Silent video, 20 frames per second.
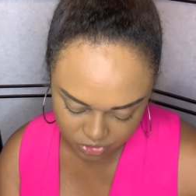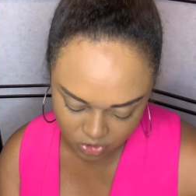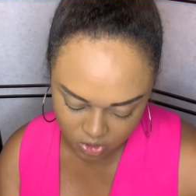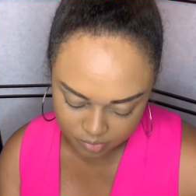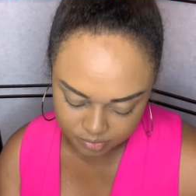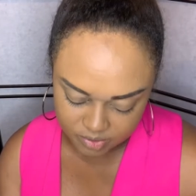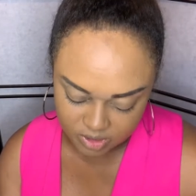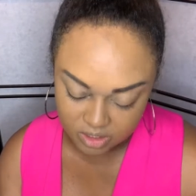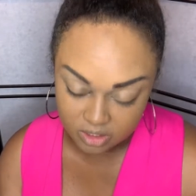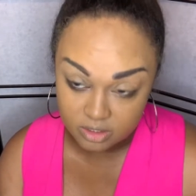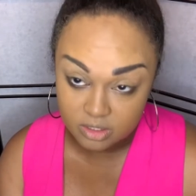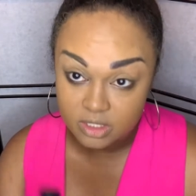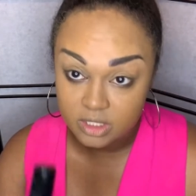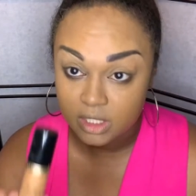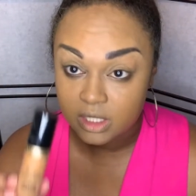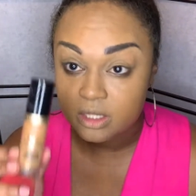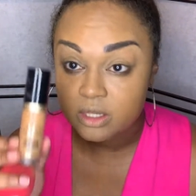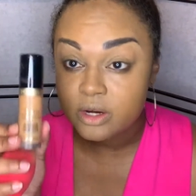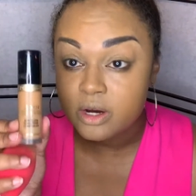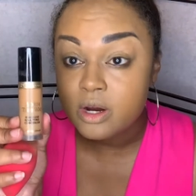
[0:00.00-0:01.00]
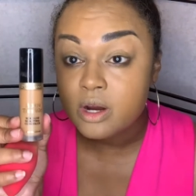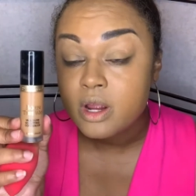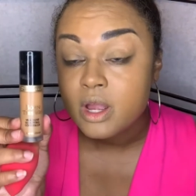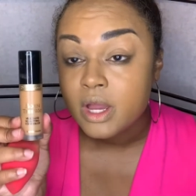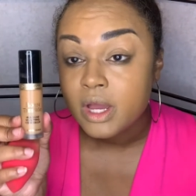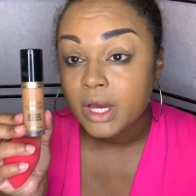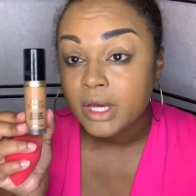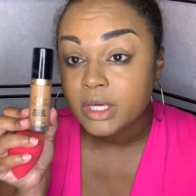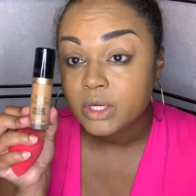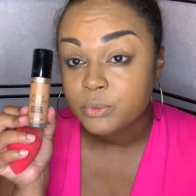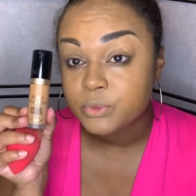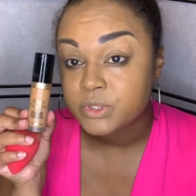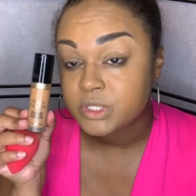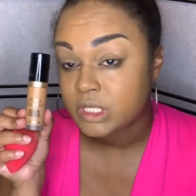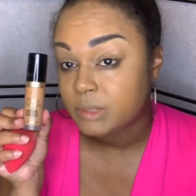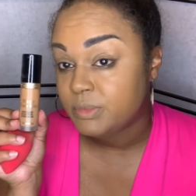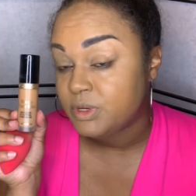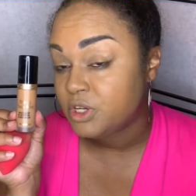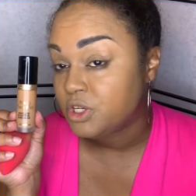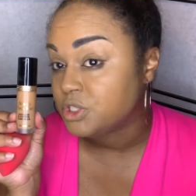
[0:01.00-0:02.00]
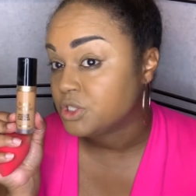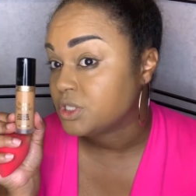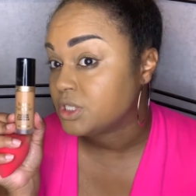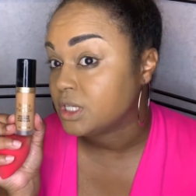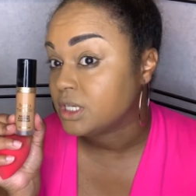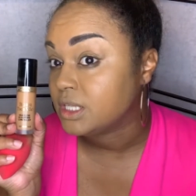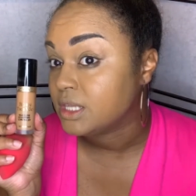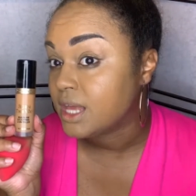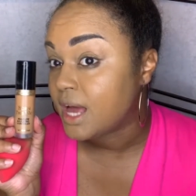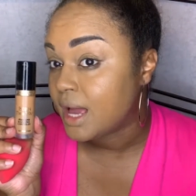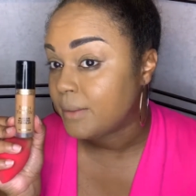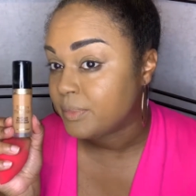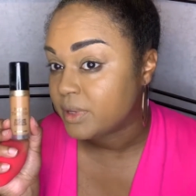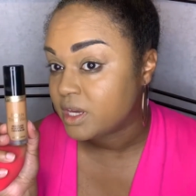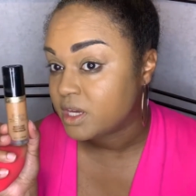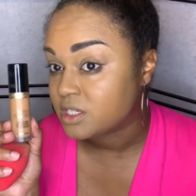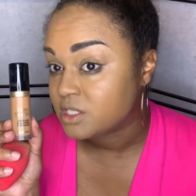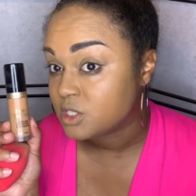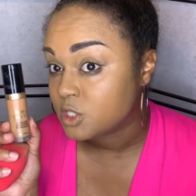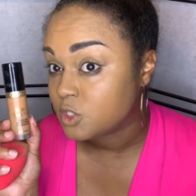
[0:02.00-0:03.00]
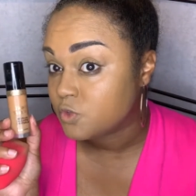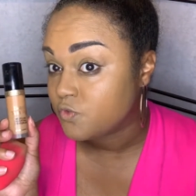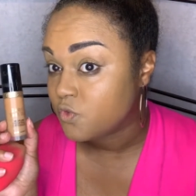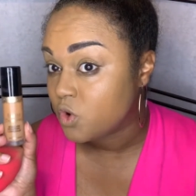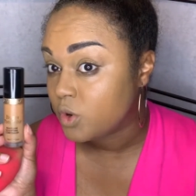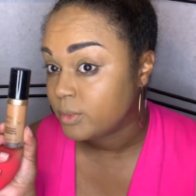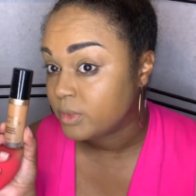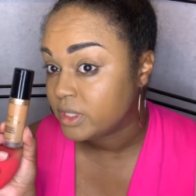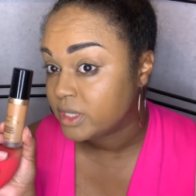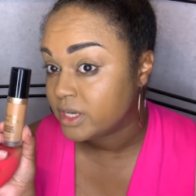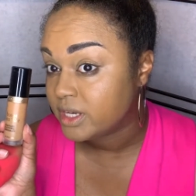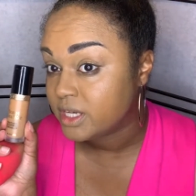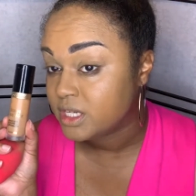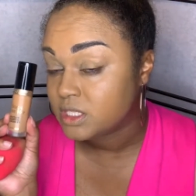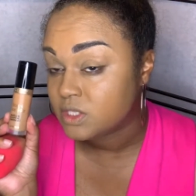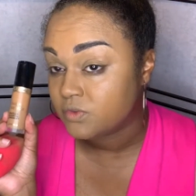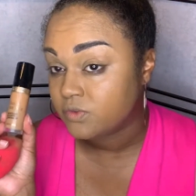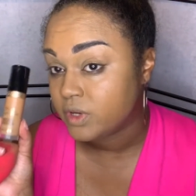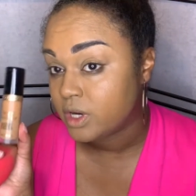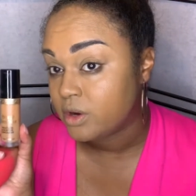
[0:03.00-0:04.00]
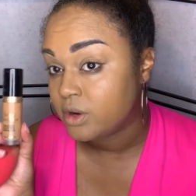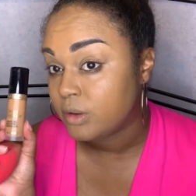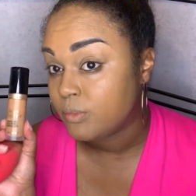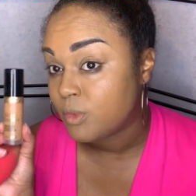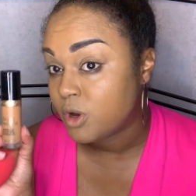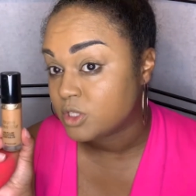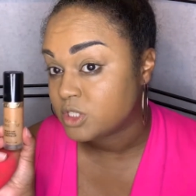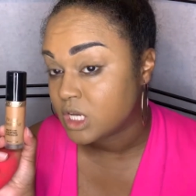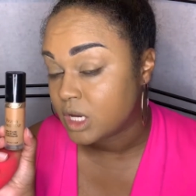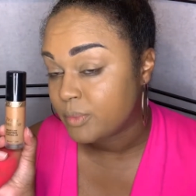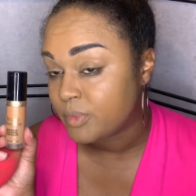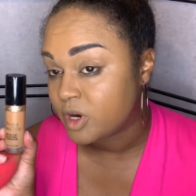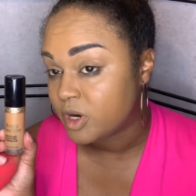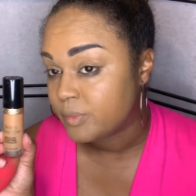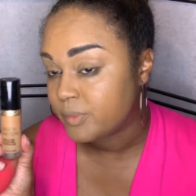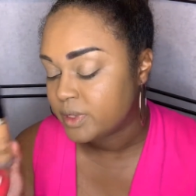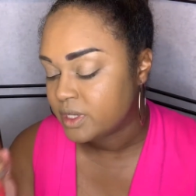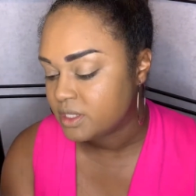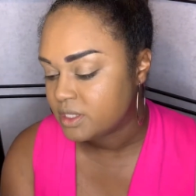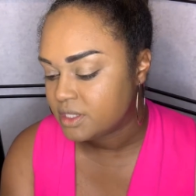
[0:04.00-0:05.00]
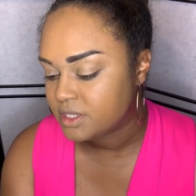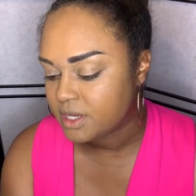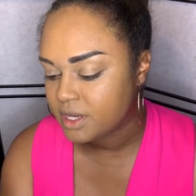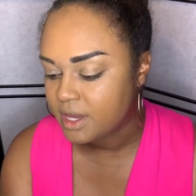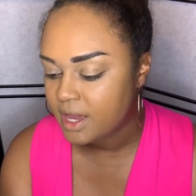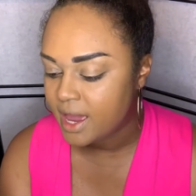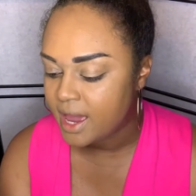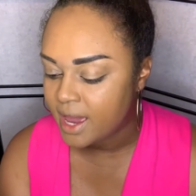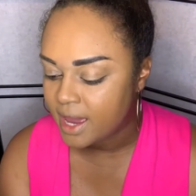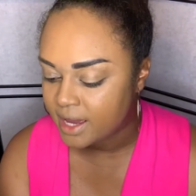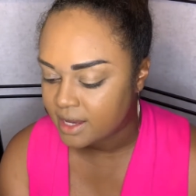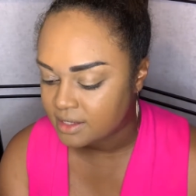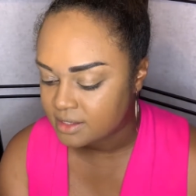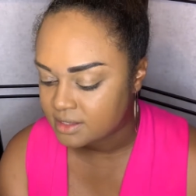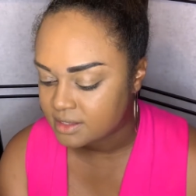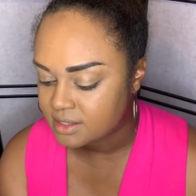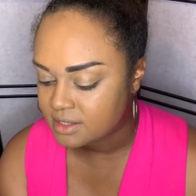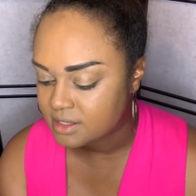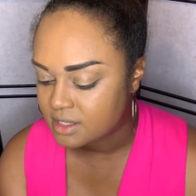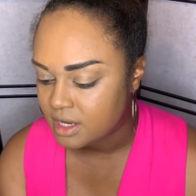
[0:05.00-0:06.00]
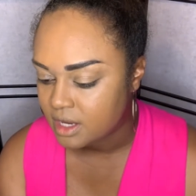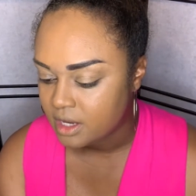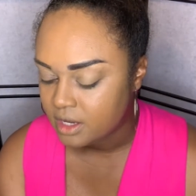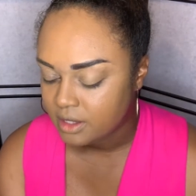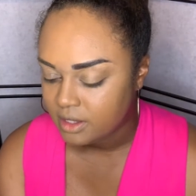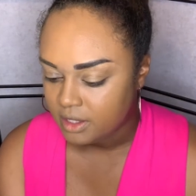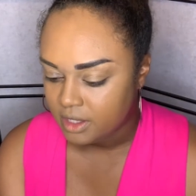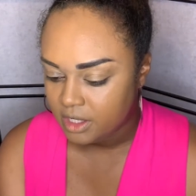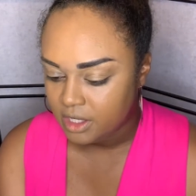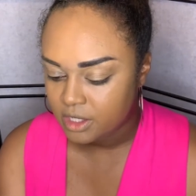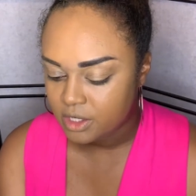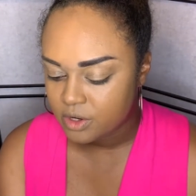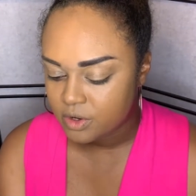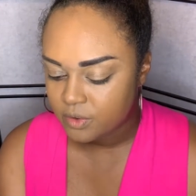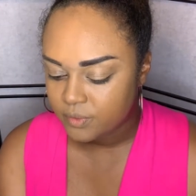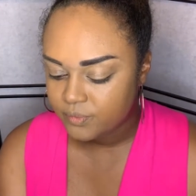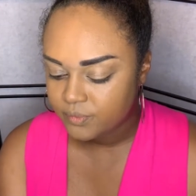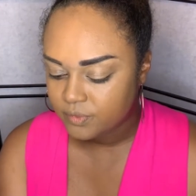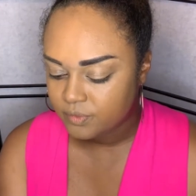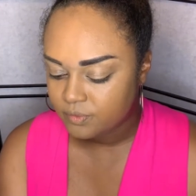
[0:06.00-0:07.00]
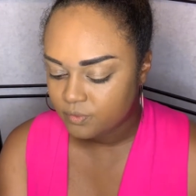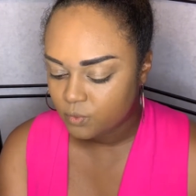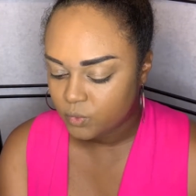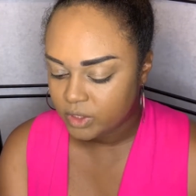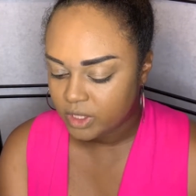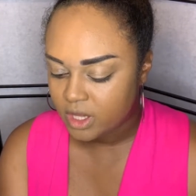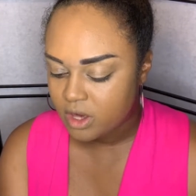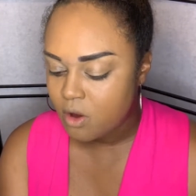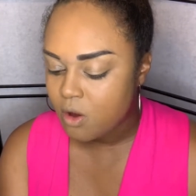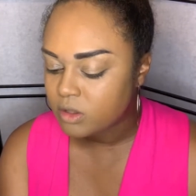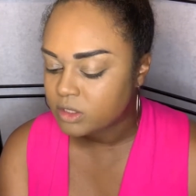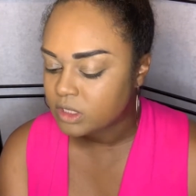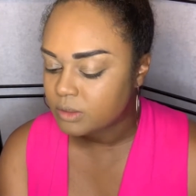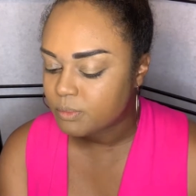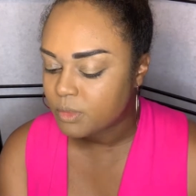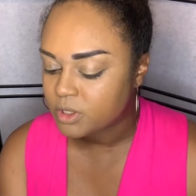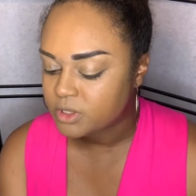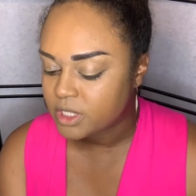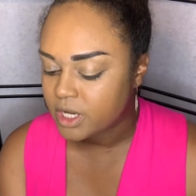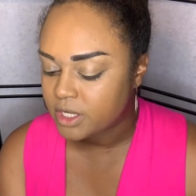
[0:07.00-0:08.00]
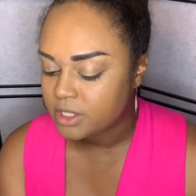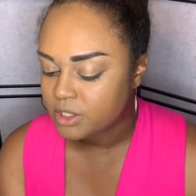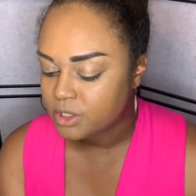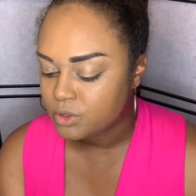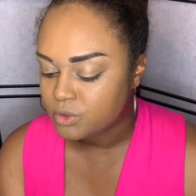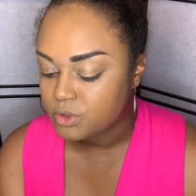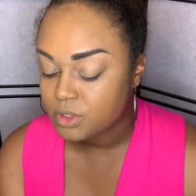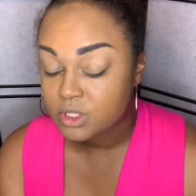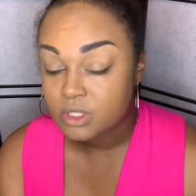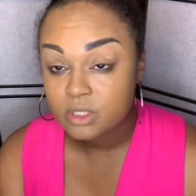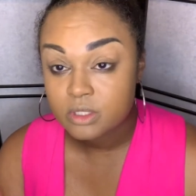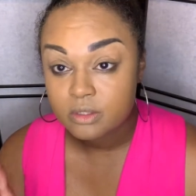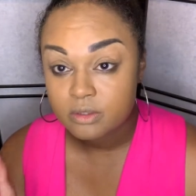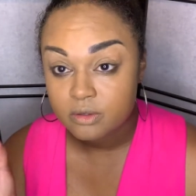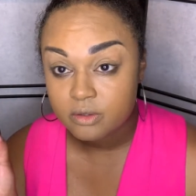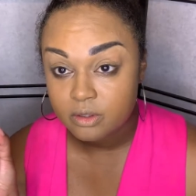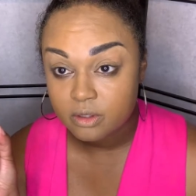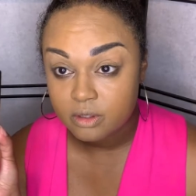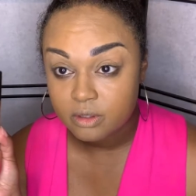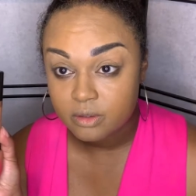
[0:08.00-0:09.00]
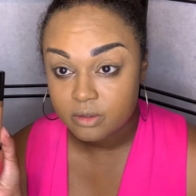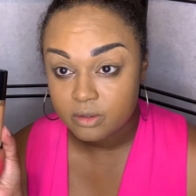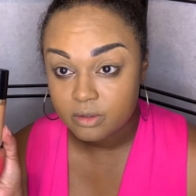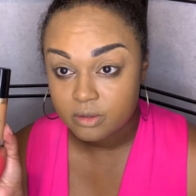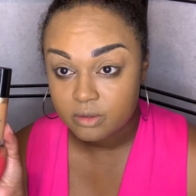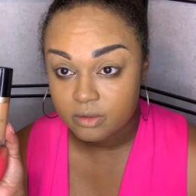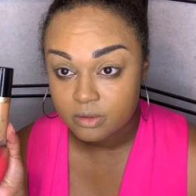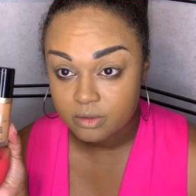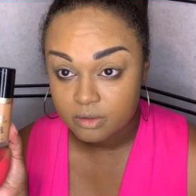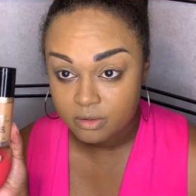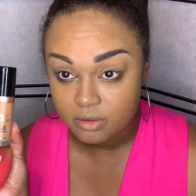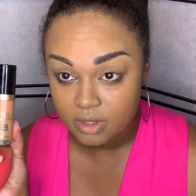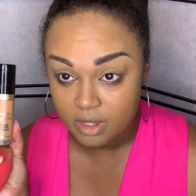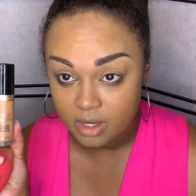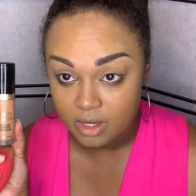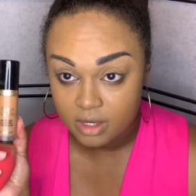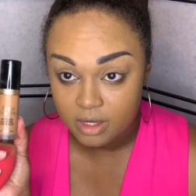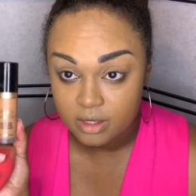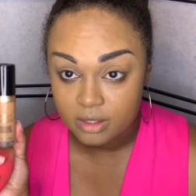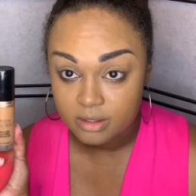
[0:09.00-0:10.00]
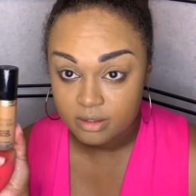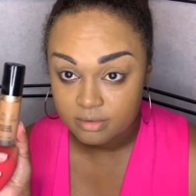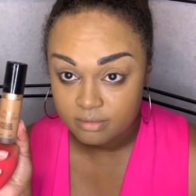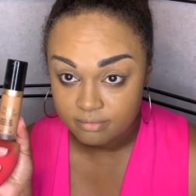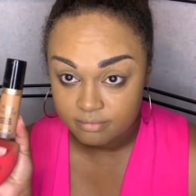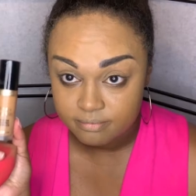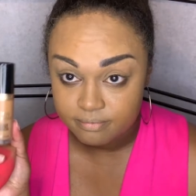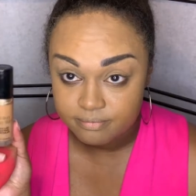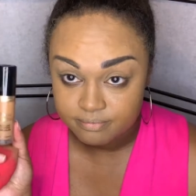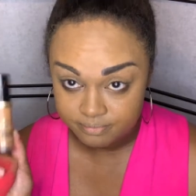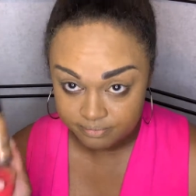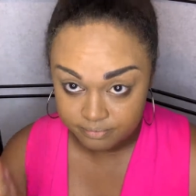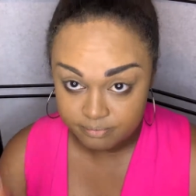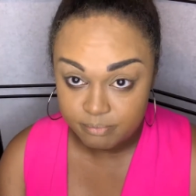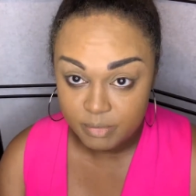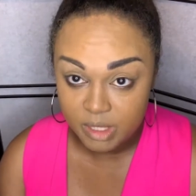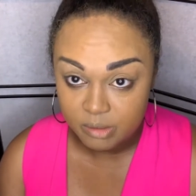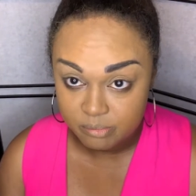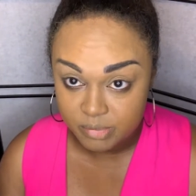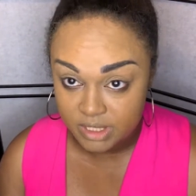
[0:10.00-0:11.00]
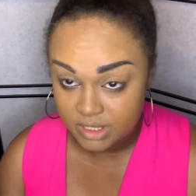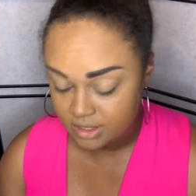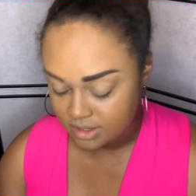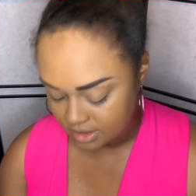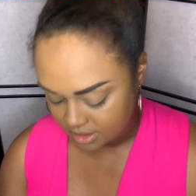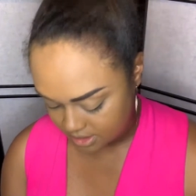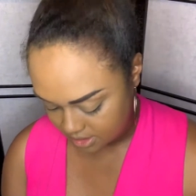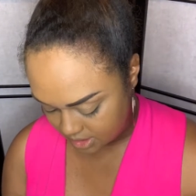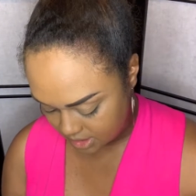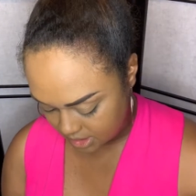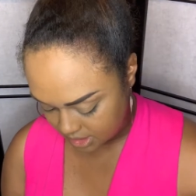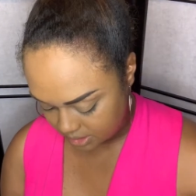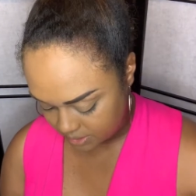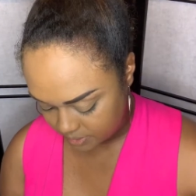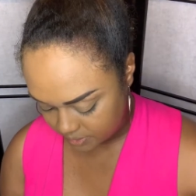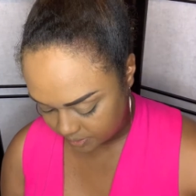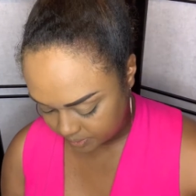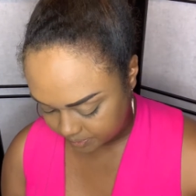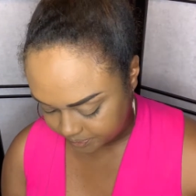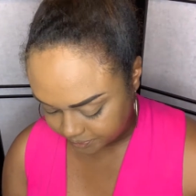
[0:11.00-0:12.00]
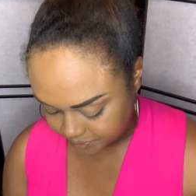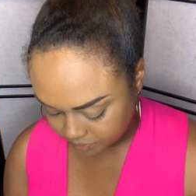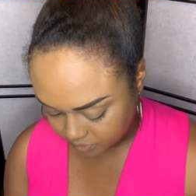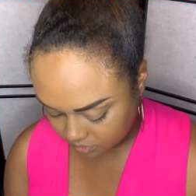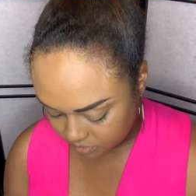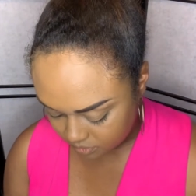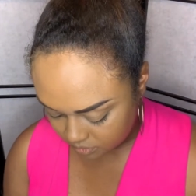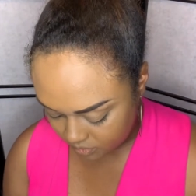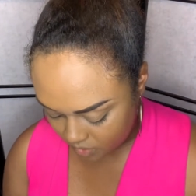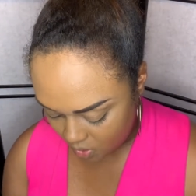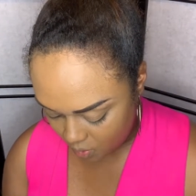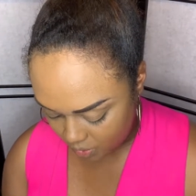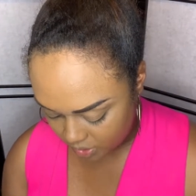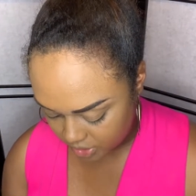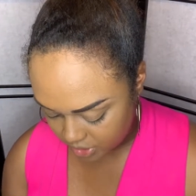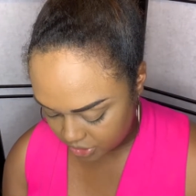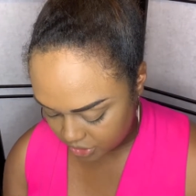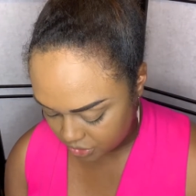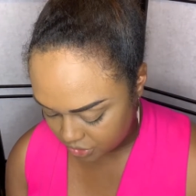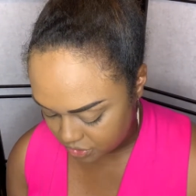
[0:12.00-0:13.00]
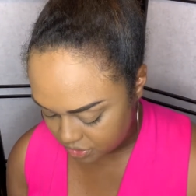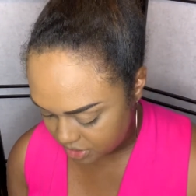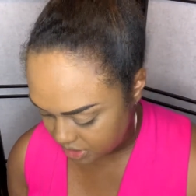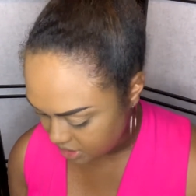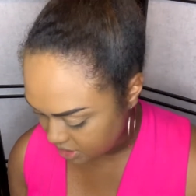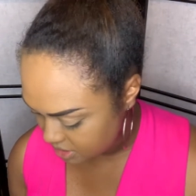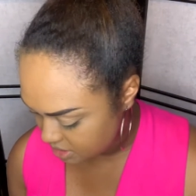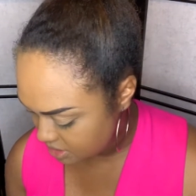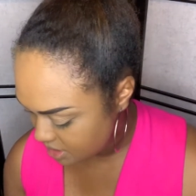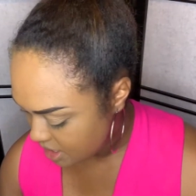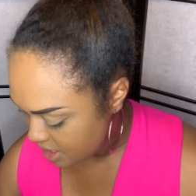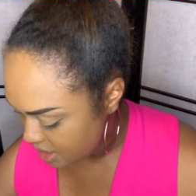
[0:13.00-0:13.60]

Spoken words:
Sculpting Concealer. You will see me use this a lot because this formula is very multi-purpose. As you know, when they called it multi-use, they meant business. So we're going to use this